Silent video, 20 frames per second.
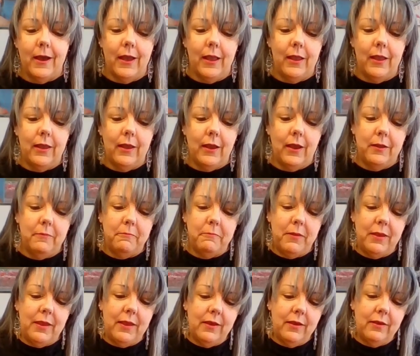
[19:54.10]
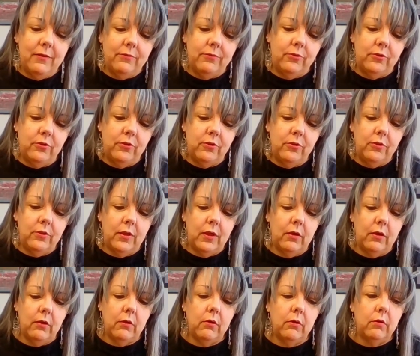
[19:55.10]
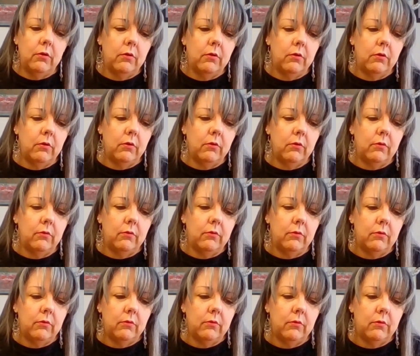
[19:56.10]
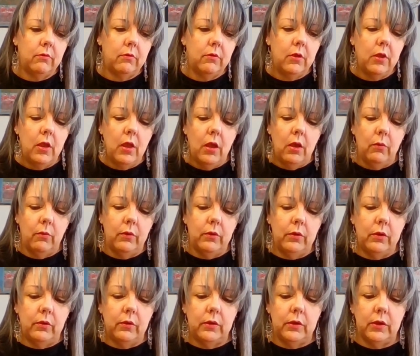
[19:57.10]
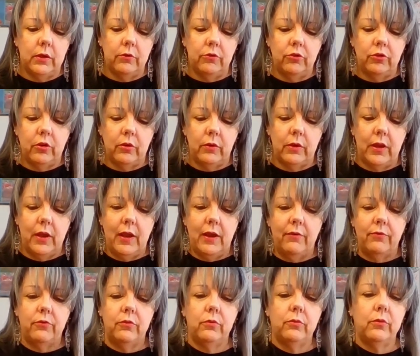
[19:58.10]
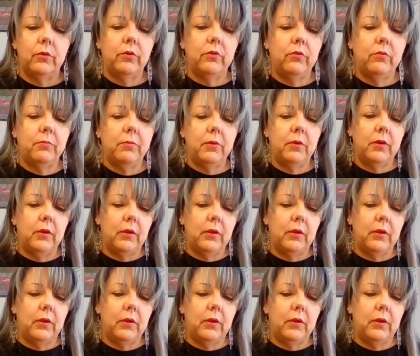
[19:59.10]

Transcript: I, I may have to do that. Oh, oh no, it does show it afterwards